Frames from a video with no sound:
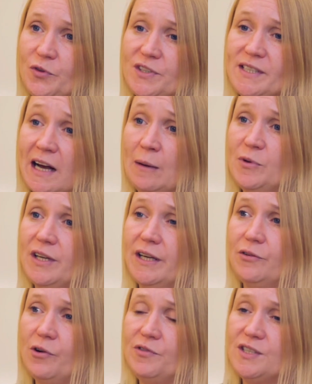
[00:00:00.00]
time of
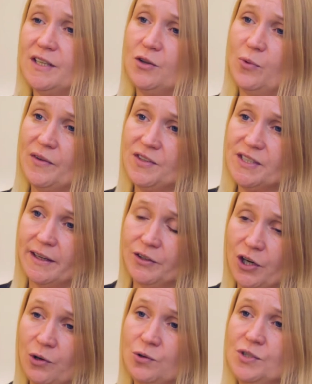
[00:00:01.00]
year, obviously the weather's getting
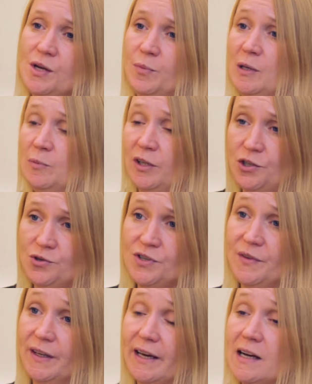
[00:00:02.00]
colder, people are using
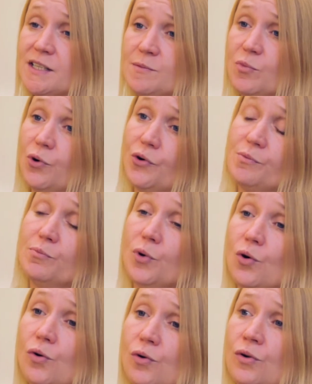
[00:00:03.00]
the gas more and
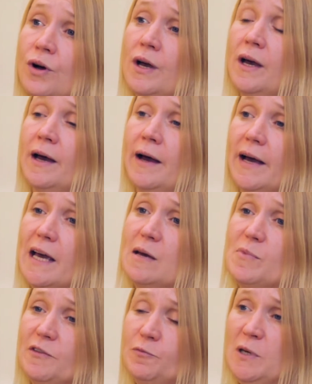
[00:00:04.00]
more.
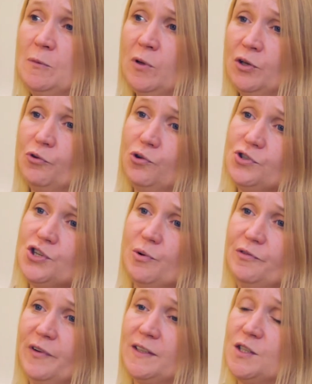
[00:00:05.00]
If people are also
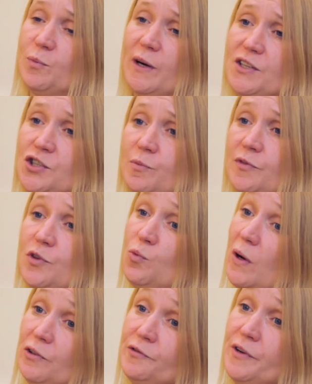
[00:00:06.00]
affected by some of the
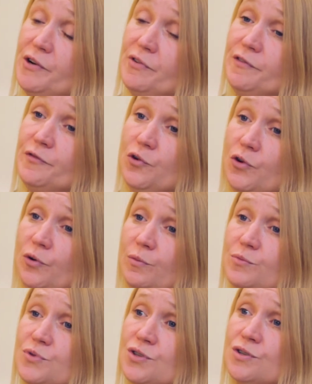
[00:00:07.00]
welfare
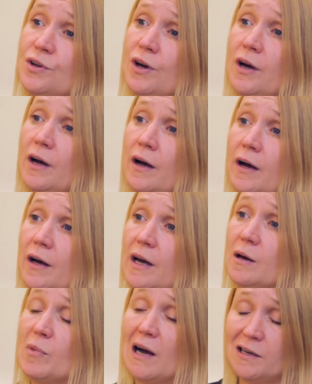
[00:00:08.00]
reforms
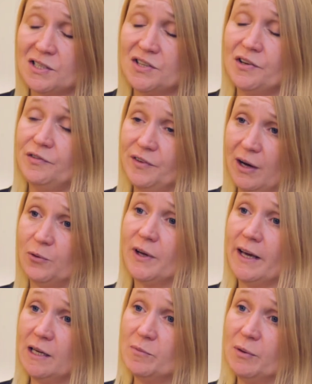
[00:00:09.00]
acts that have now
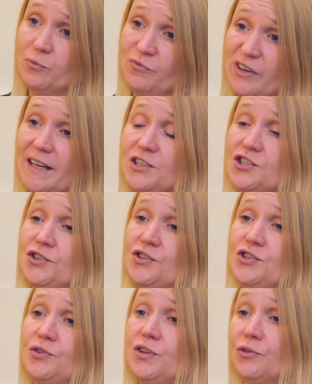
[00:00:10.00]
came in relation
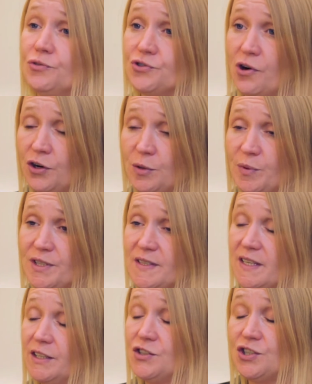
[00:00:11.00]
to the
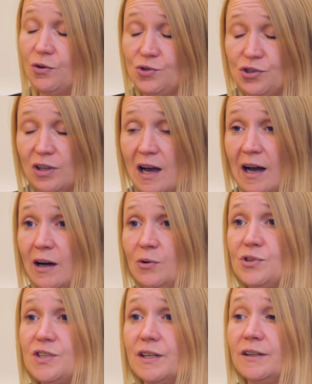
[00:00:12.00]
under-occupancy and social
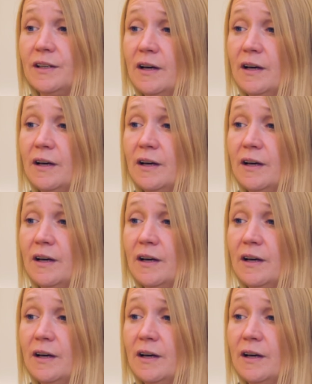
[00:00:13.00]
housing,